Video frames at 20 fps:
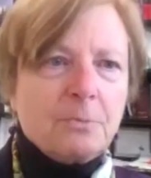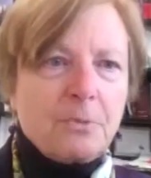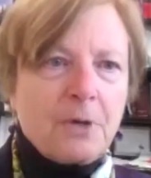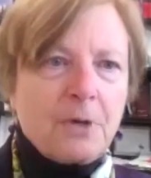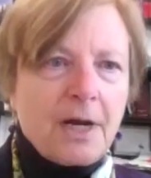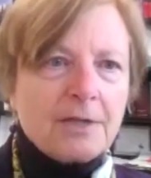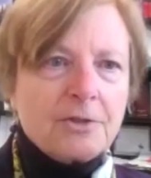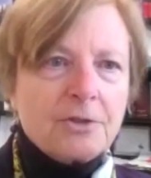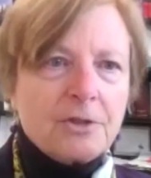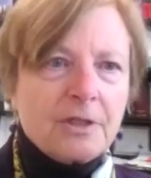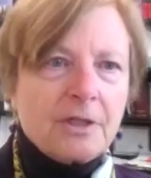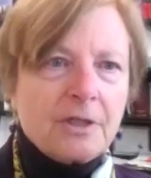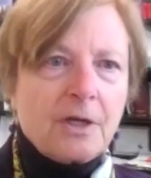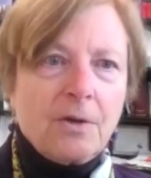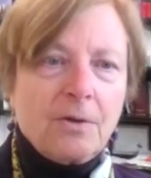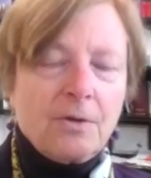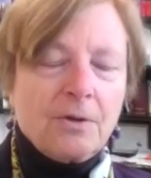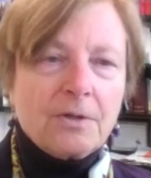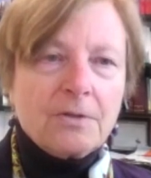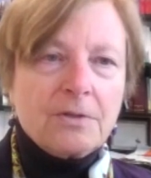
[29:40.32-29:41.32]

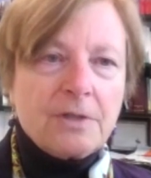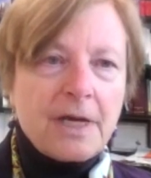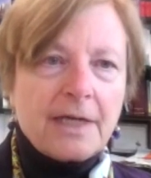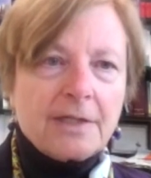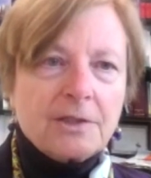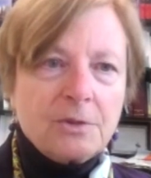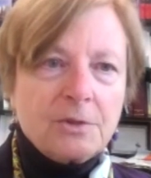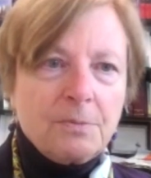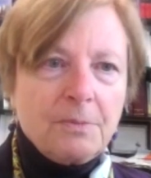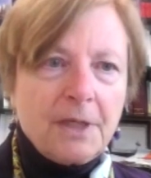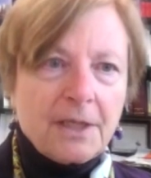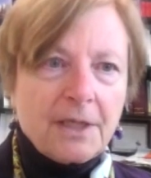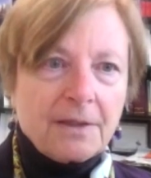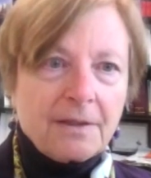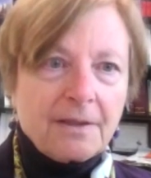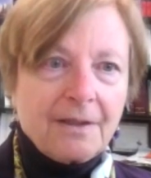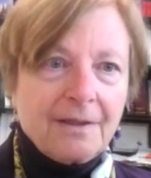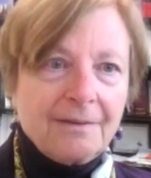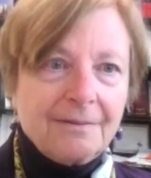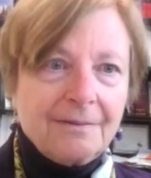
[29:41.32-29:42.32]
prosecutor, Jack
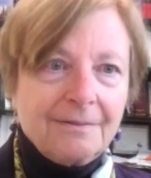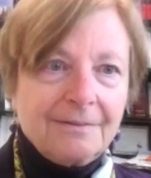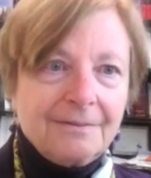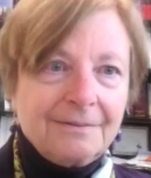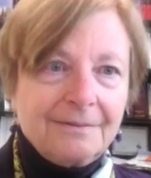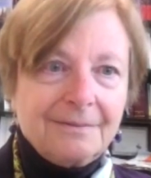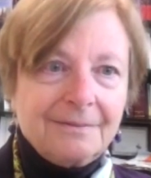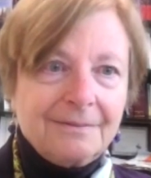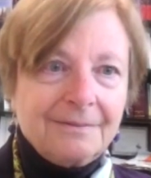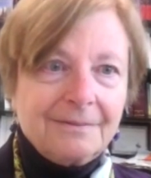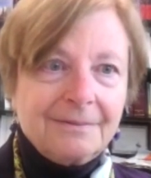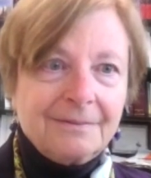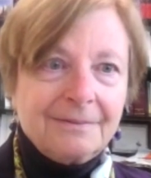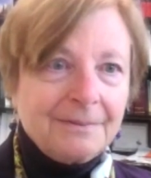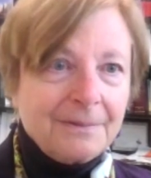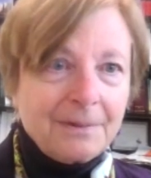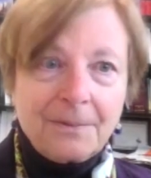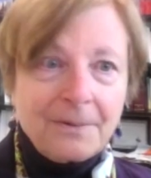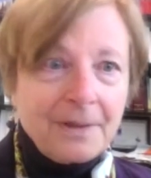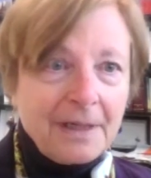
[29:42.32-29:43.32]
Smith.
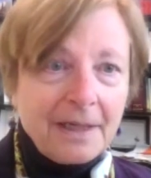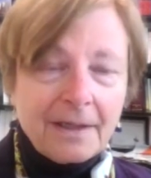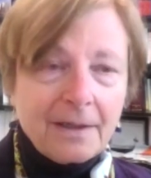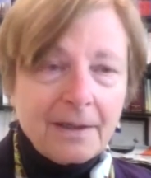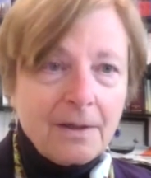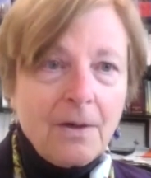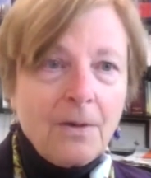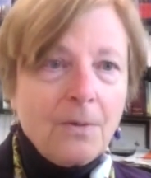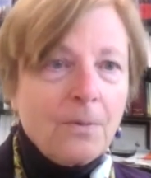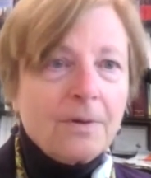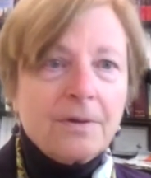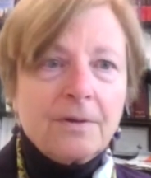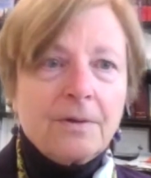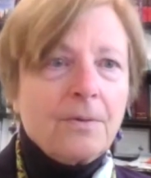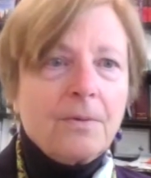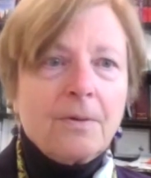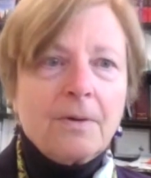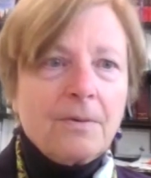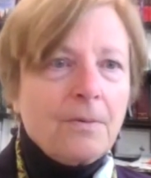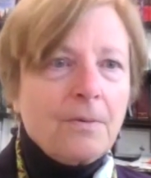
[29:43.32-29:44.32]
Okay.
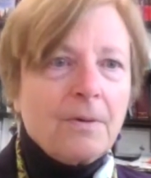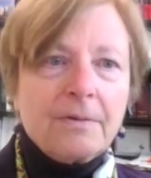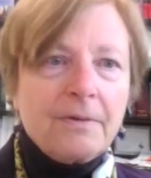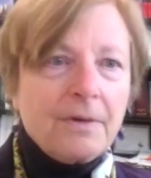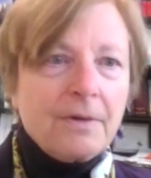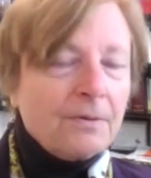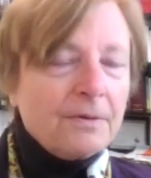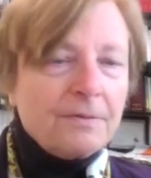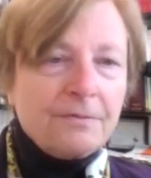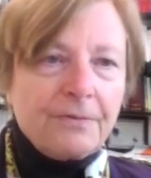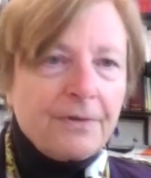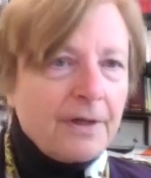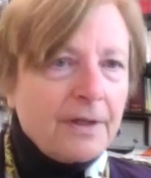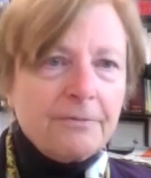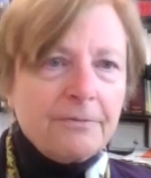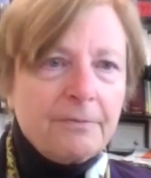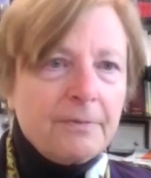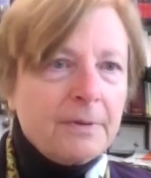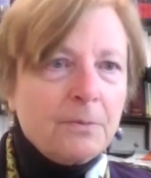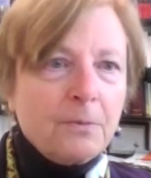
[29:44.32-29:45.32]
Or their
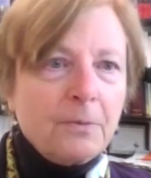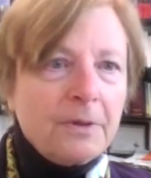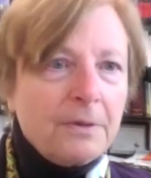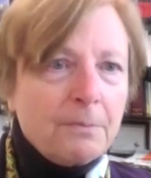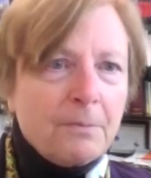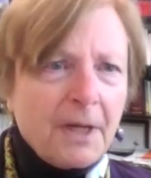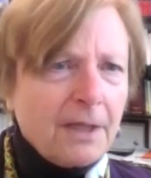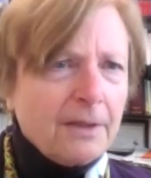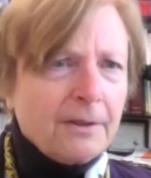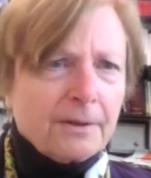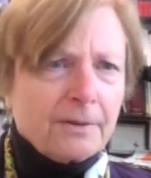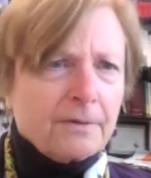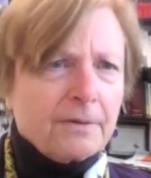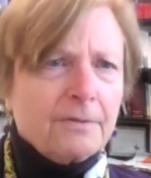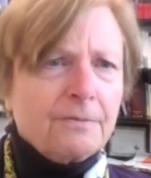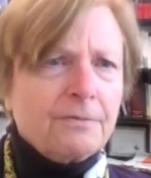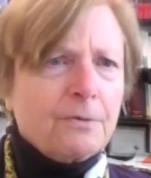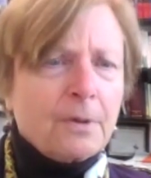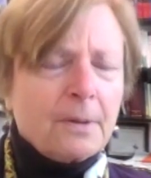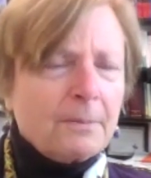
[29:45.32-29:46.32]
involvement with Mueller,
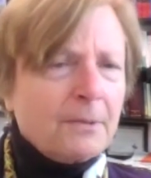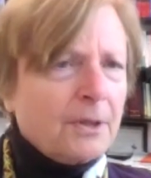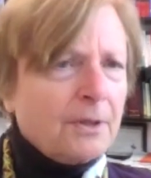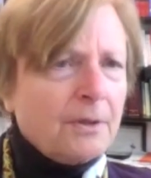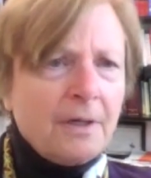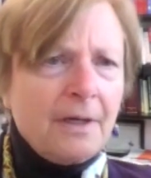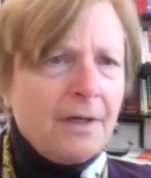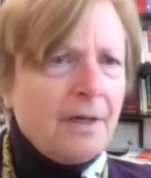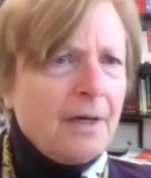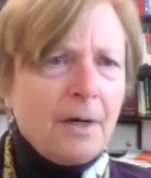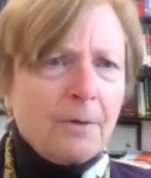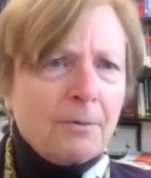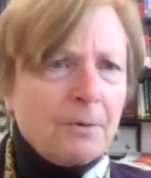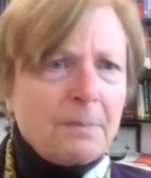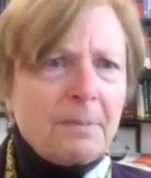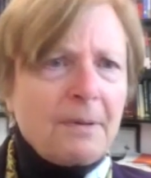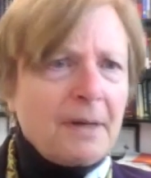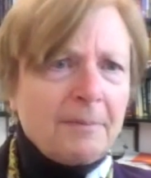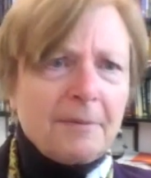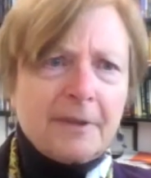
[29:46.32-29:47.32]
the former
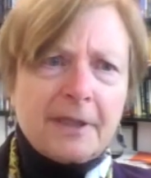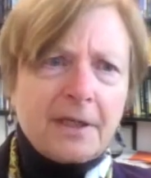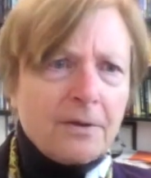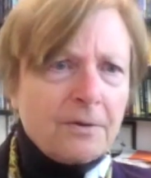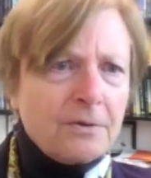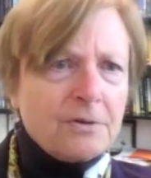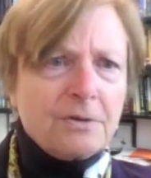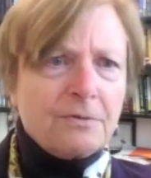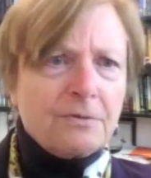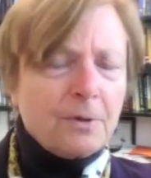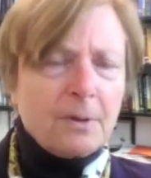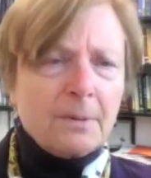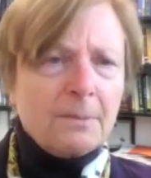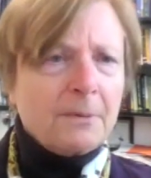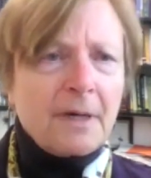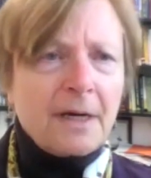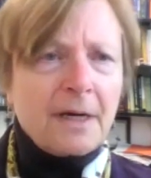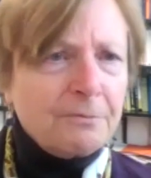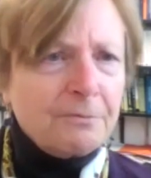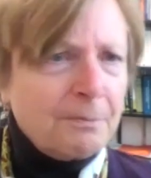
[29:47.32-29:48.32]
Republican who's a
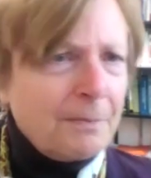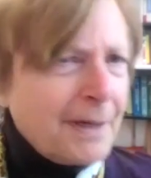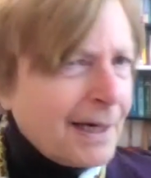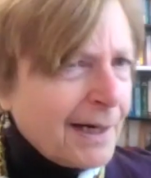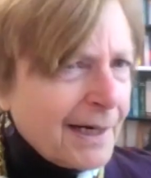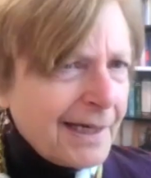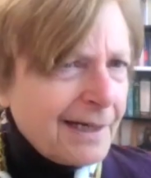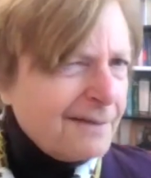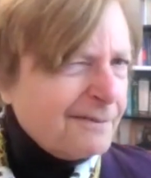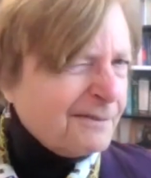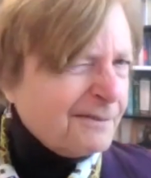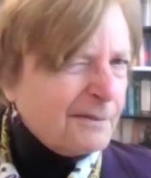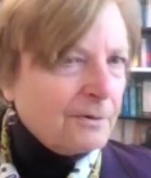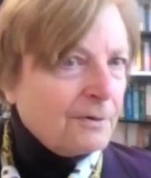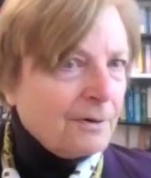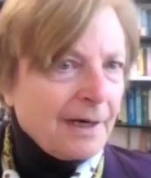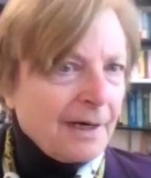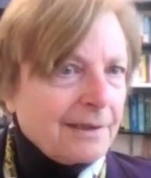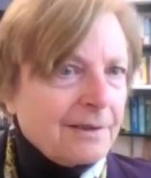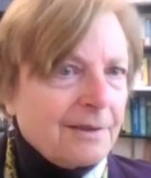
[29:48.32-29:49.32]
former FBI
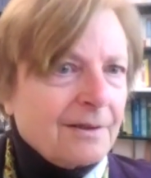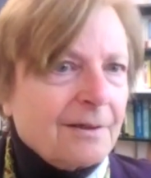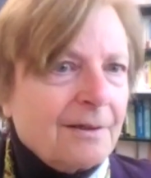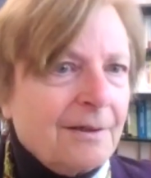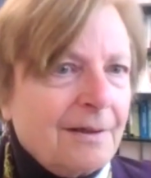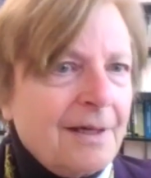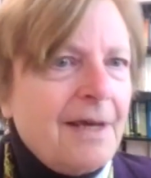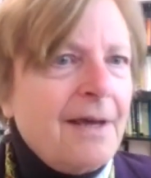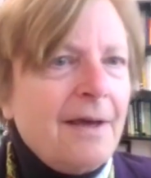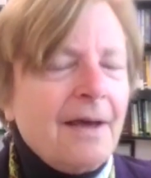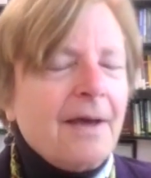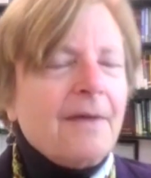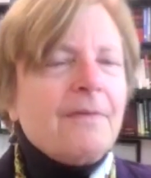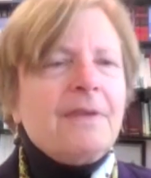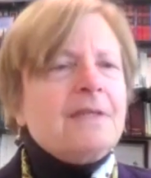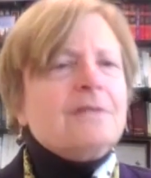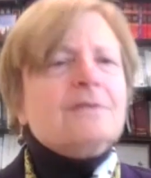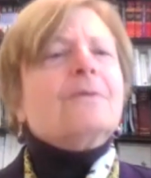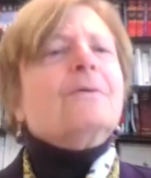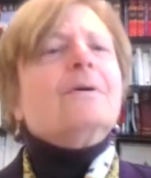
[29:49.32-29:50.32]
director.
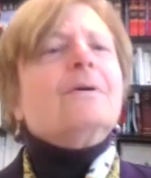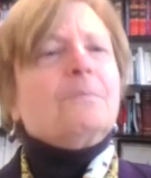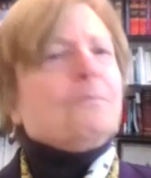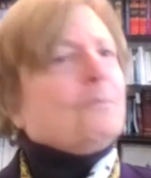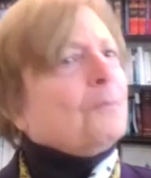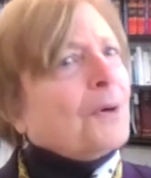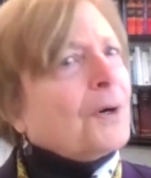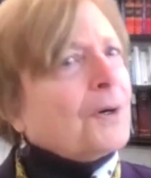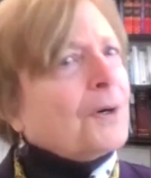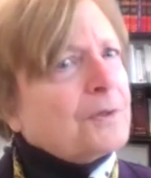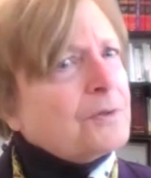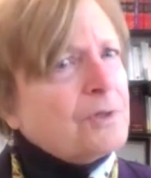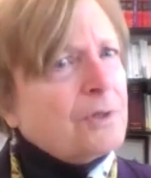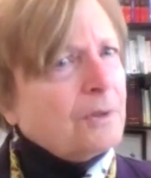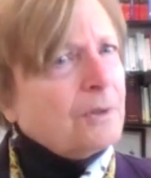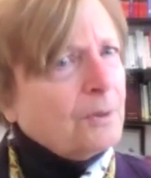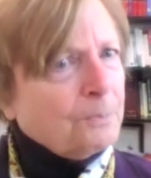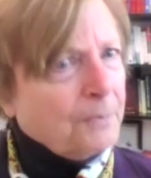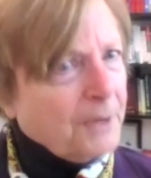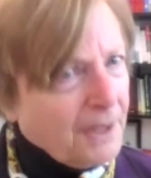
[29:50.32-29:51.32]
These aren't
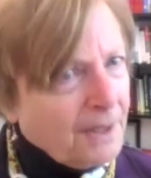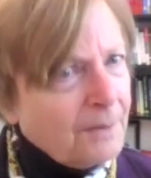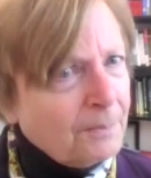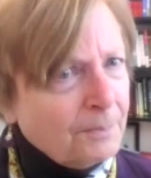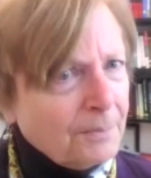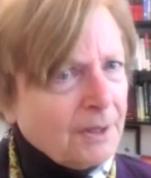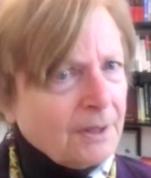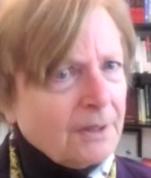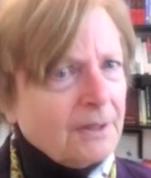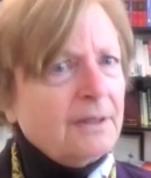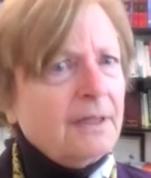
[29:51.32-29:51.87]
marginal people.